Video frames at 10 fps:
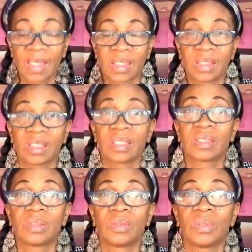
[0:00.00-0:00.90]

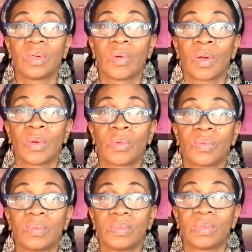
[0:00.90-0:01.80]
just do your
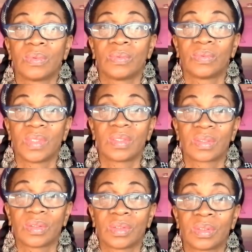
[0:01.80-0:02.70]
own
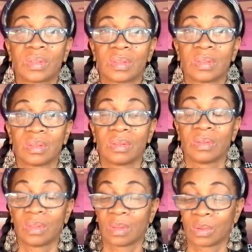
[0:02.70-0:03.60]
research,
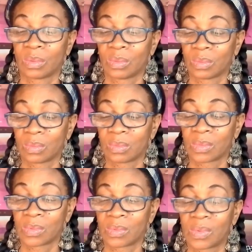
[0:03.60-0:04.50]

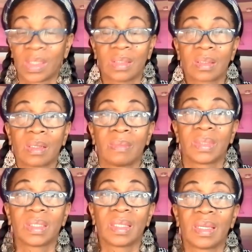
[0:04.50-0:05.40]
when it
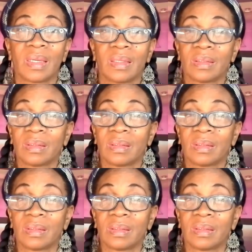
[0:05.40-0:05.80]
comes to that.